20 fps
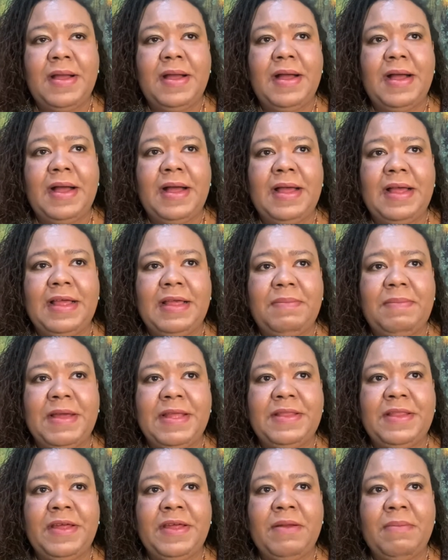
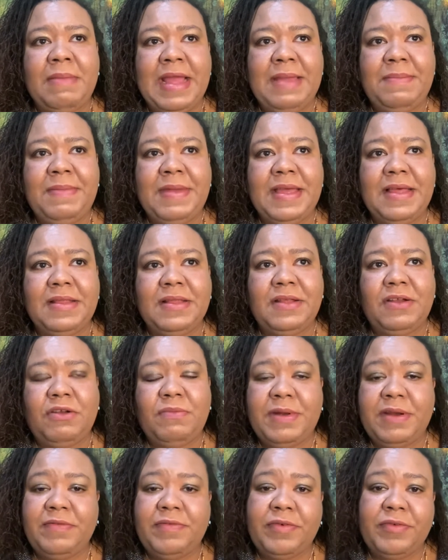But there might be a little
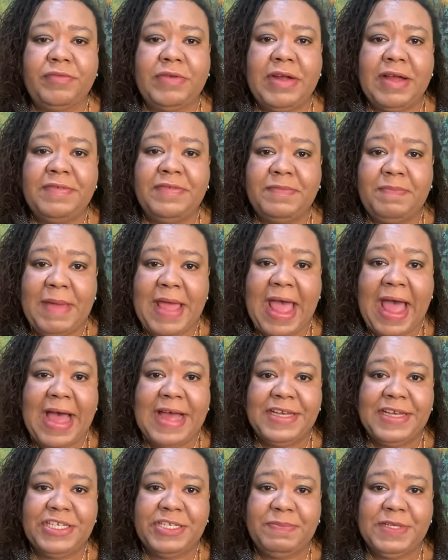bit of a rough
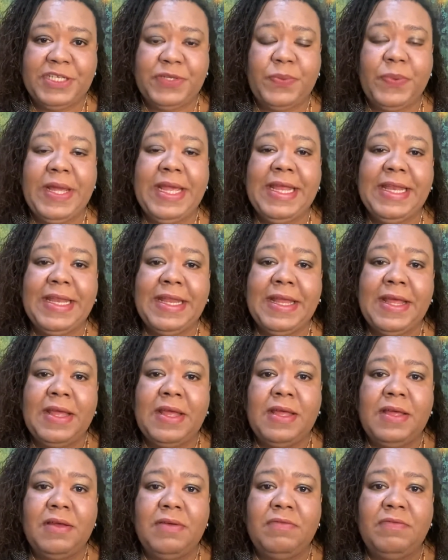patch in
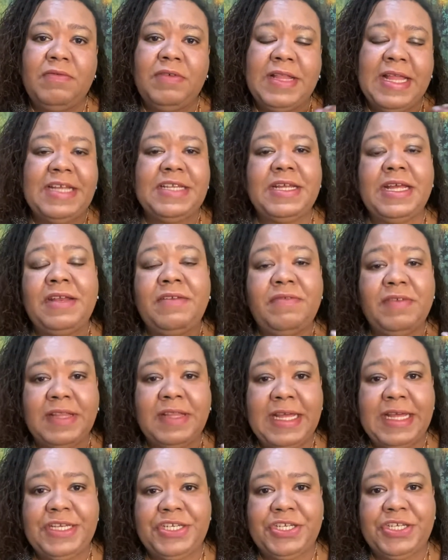
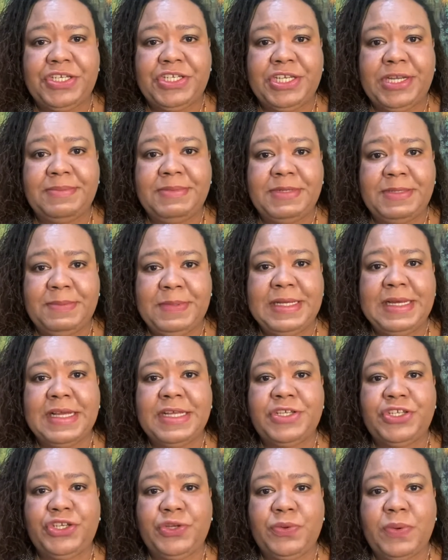relationships
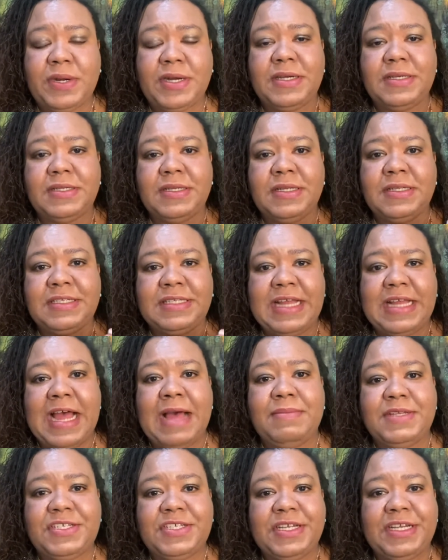because you are
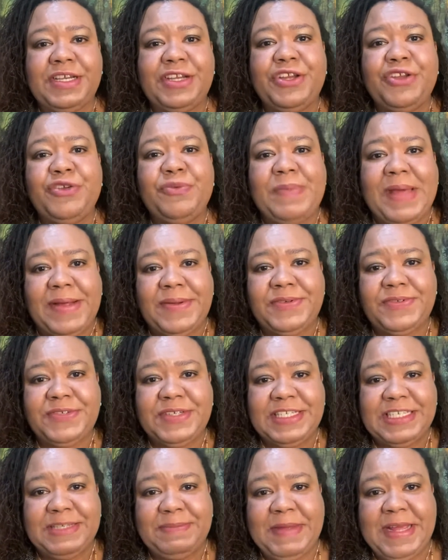establishing new
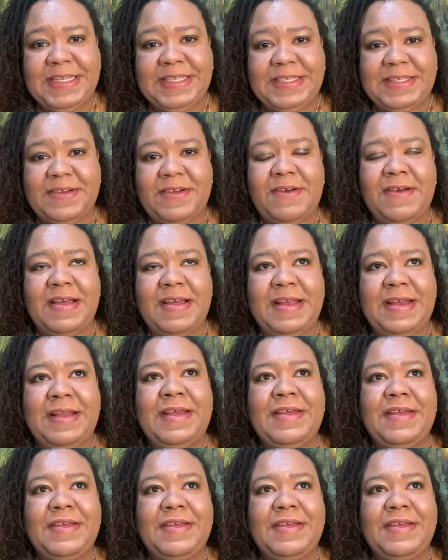boundaries based on